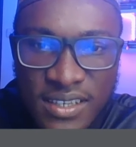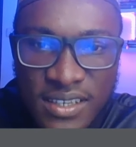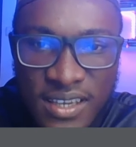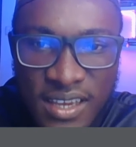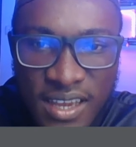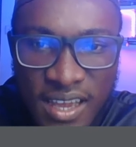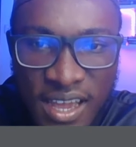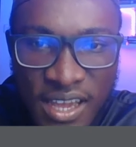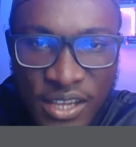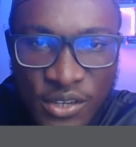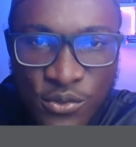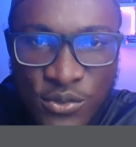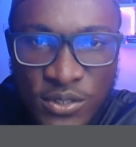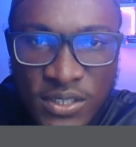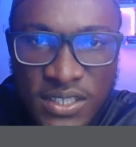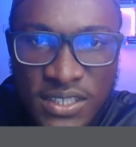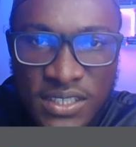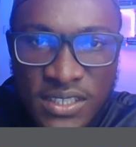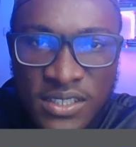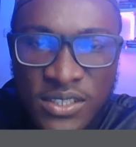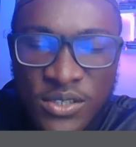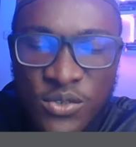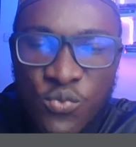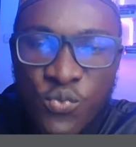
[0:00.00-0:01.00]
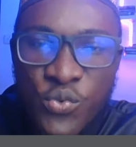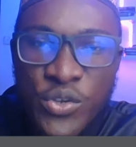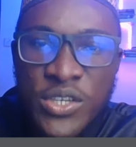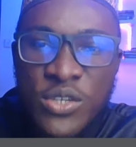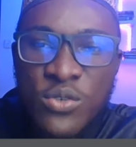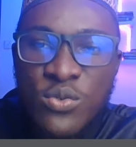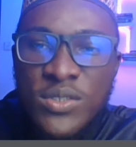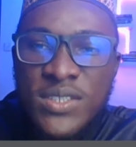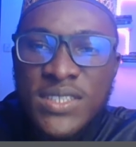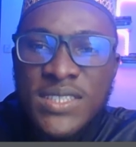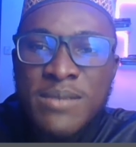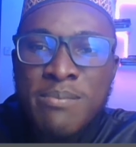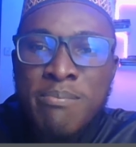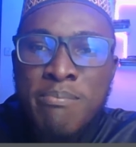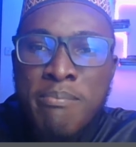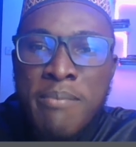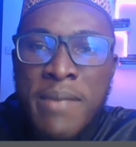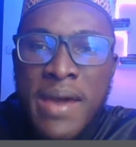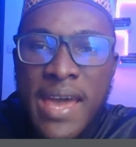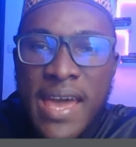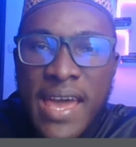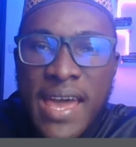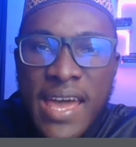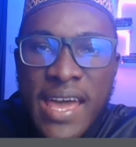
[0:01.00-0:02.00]
Can you see? We used
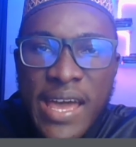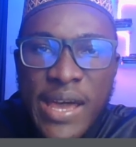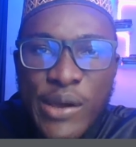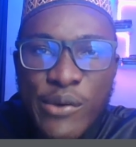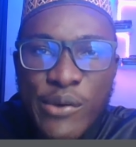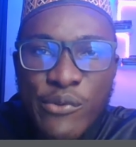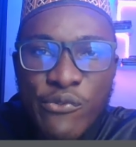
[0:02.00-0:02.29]
ma